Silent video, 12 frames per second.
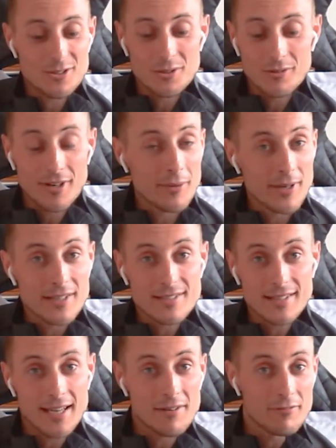2 great ways
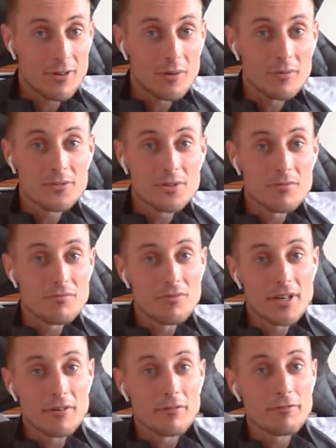to get involved, 2
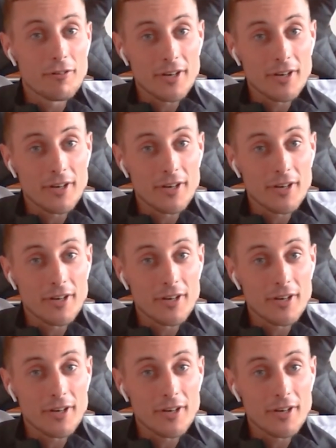real